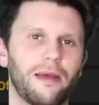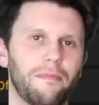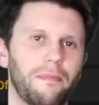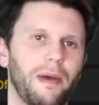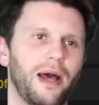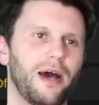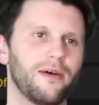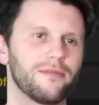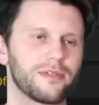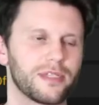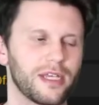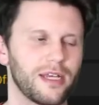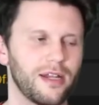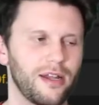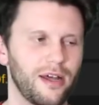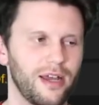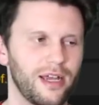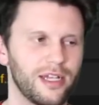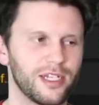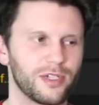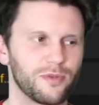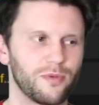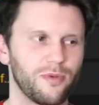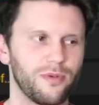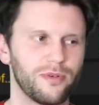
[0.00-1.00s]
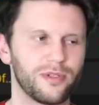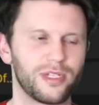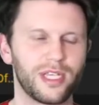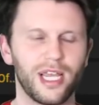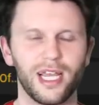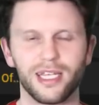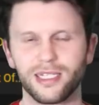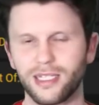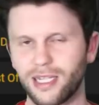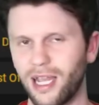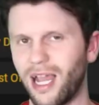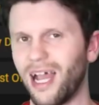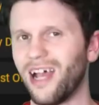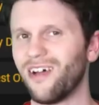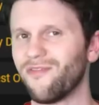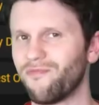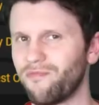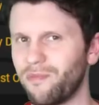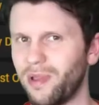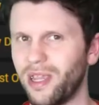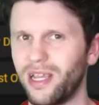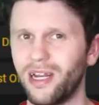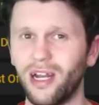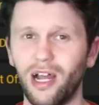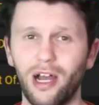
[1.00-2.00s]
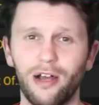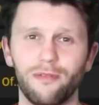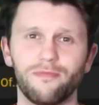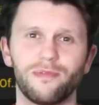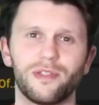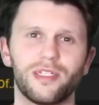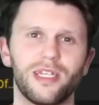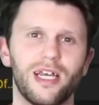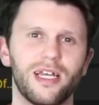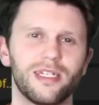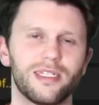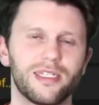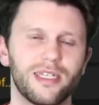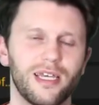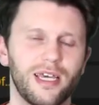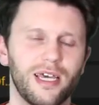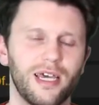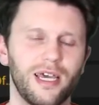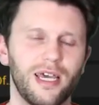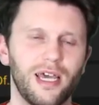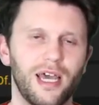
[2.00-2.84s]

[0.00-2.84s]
about Alliance Wars. Yes, there have been upsets.